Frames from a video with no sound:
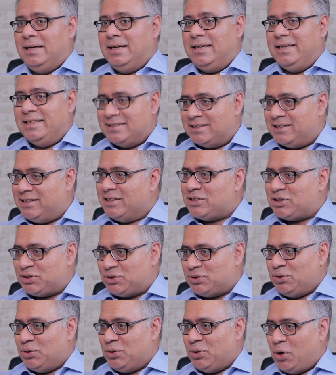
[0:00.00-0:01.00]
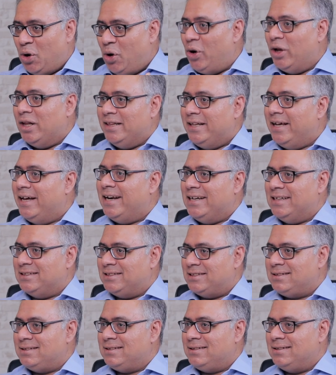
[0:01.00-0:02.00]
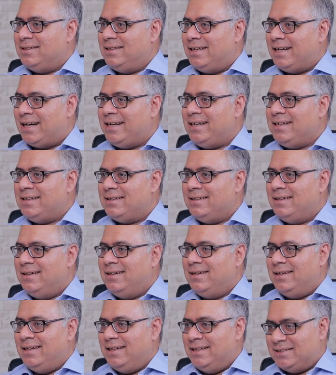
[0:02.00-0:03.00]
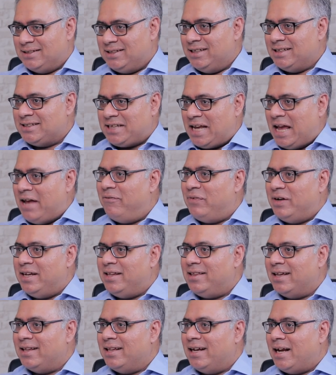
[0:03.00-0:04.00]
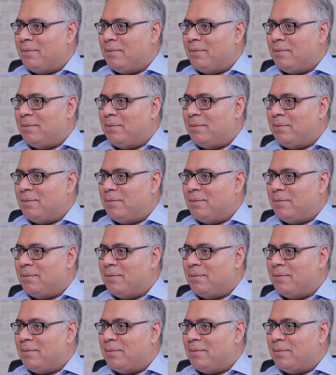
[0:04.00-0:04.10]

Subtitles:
is this all there is, right? Is this everything that